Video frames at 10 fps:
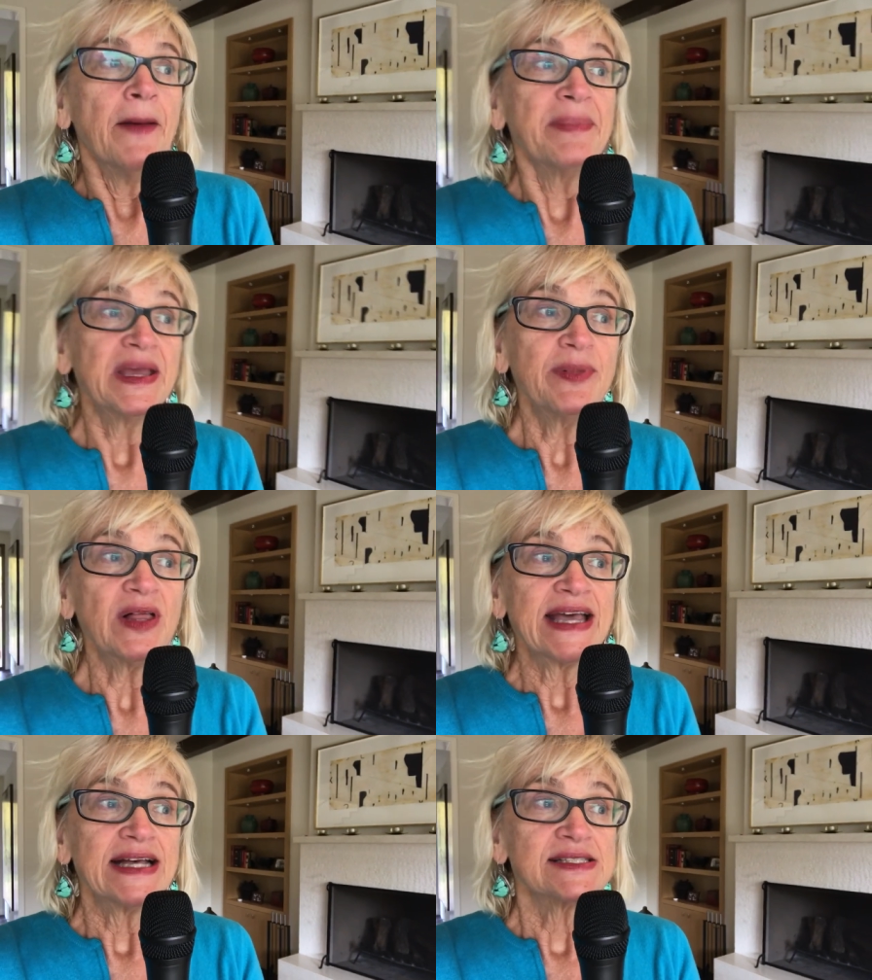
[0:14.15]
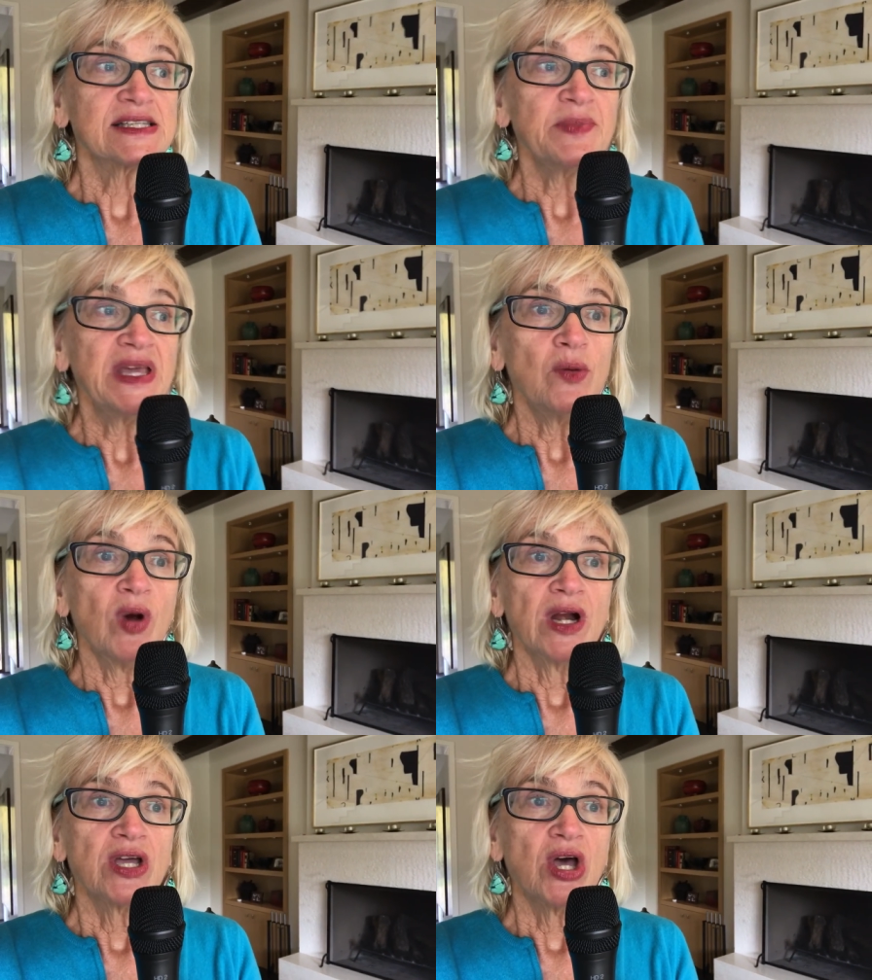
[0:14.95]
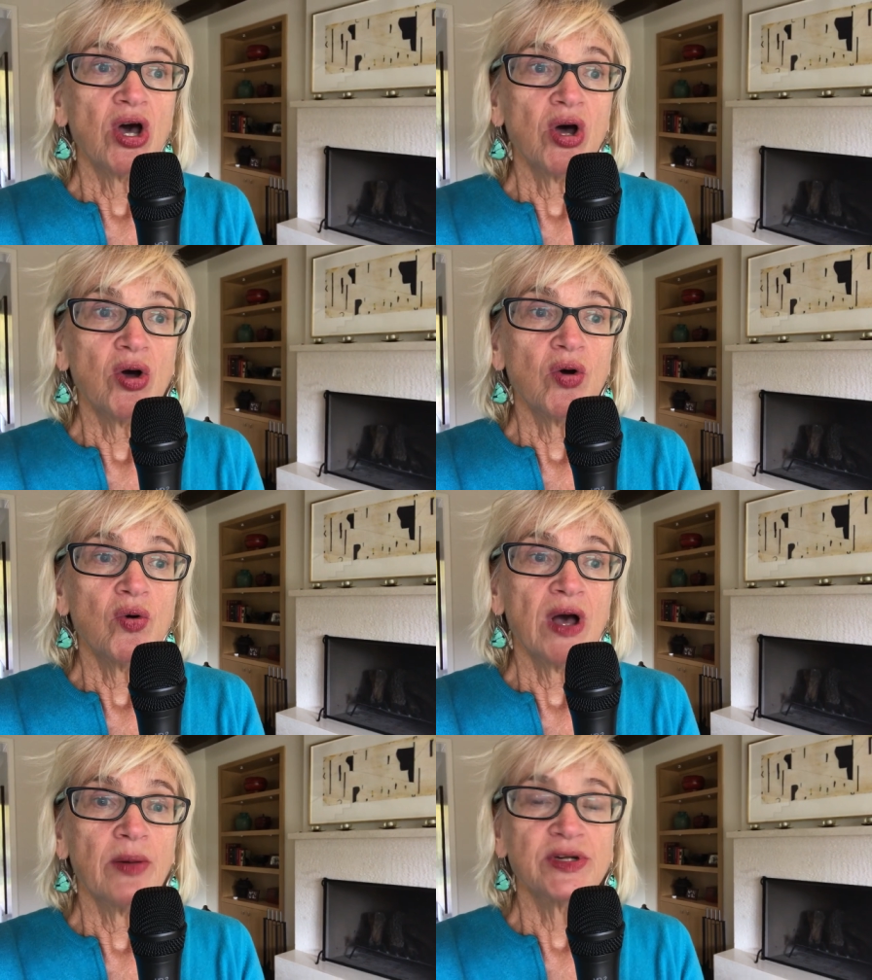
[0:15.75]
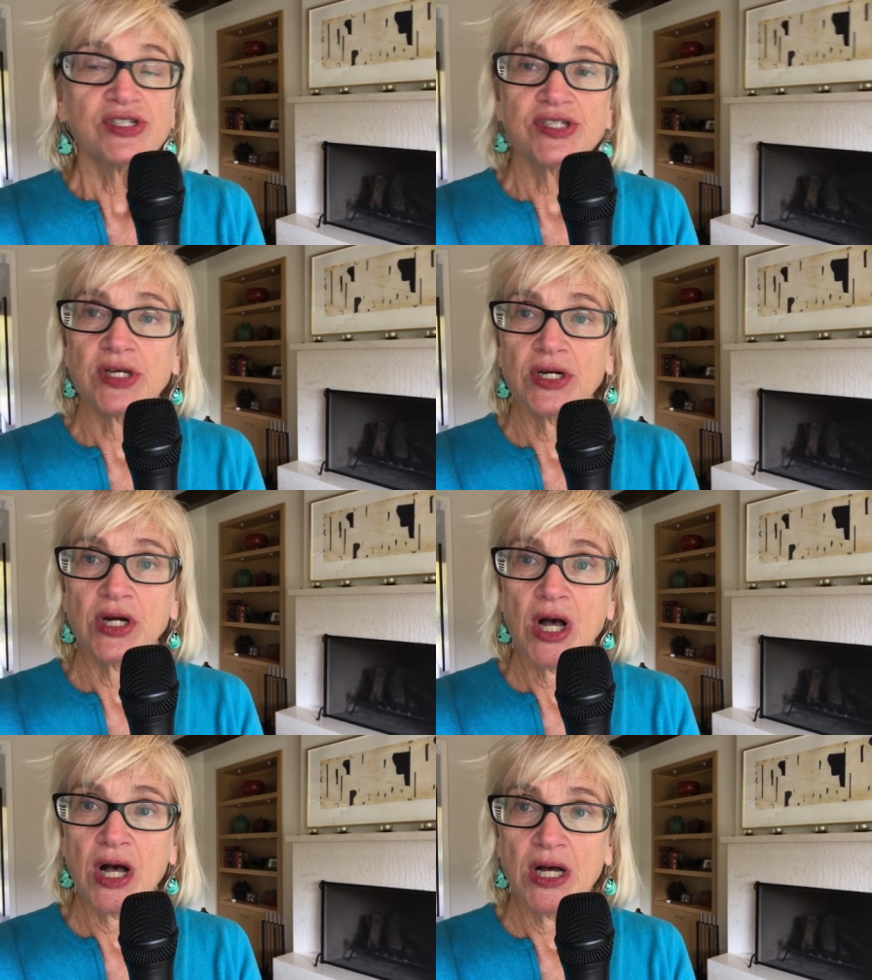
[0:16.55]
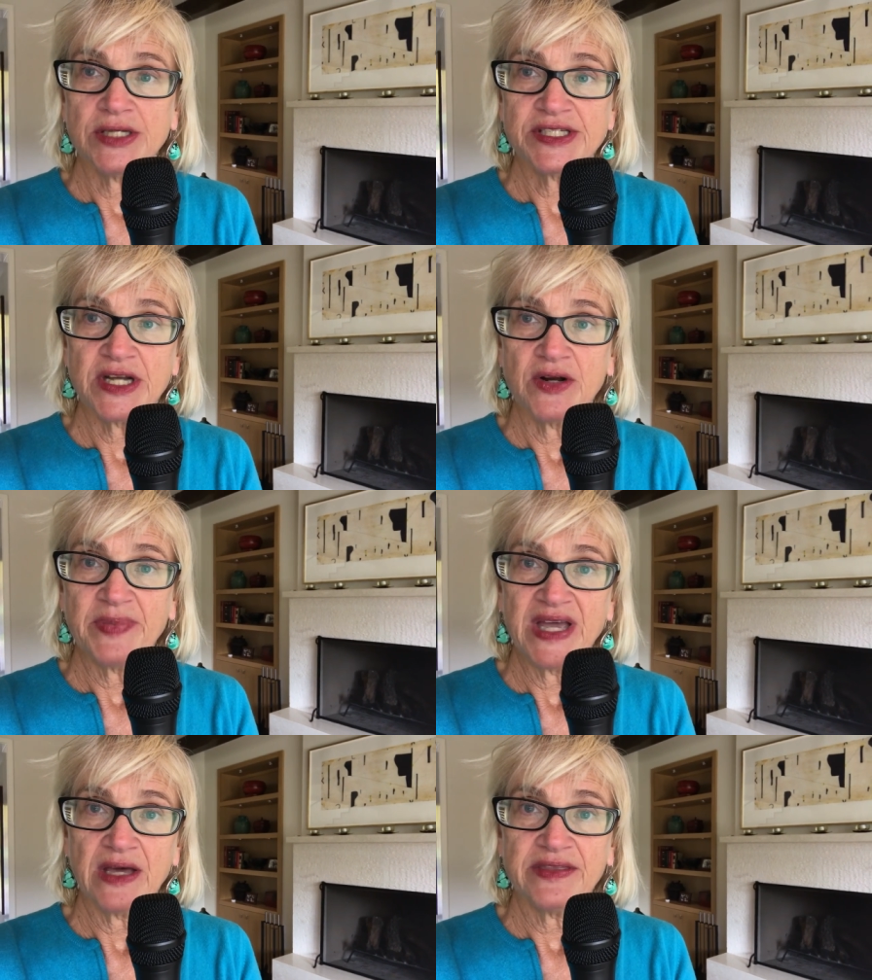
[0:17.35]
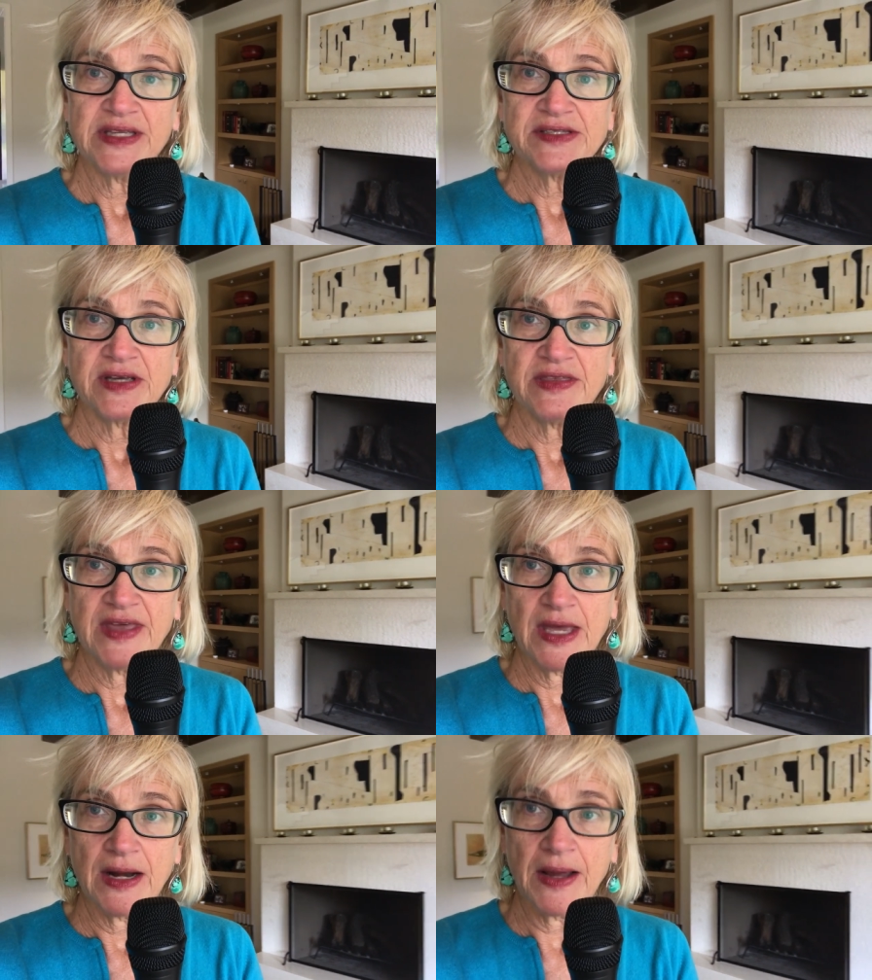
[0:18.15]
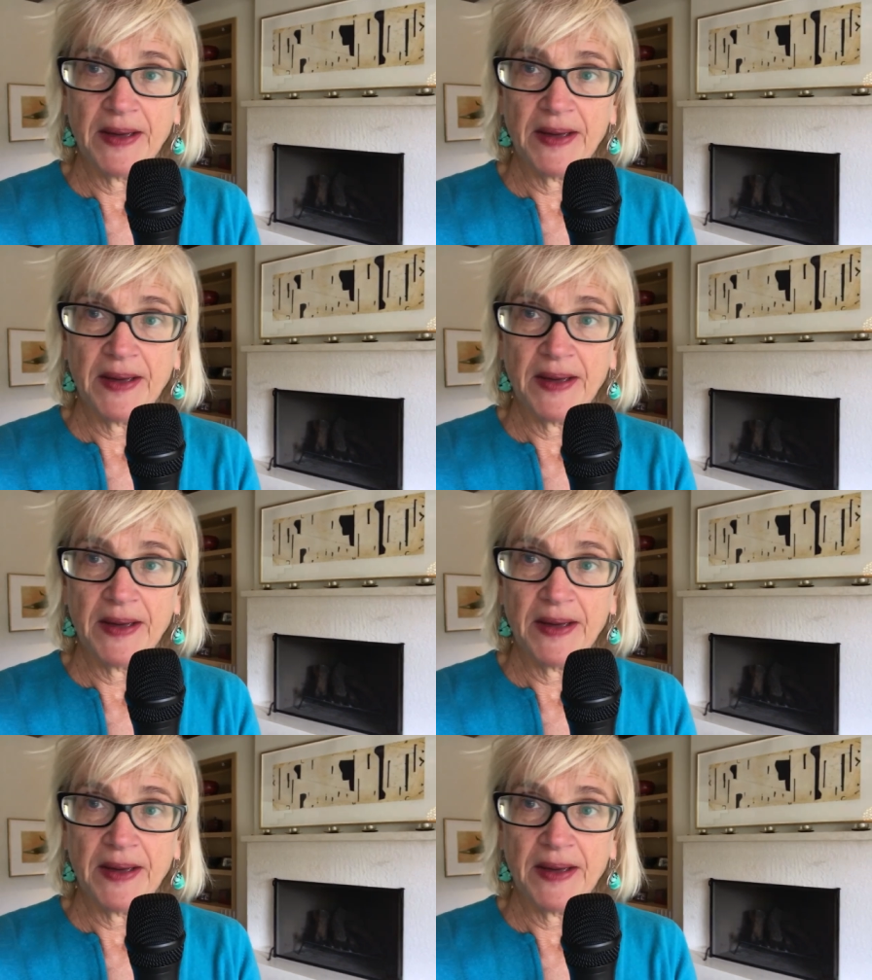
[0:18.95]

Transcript: people ask me where to go, how much it's going to cost, how to pack, things like that.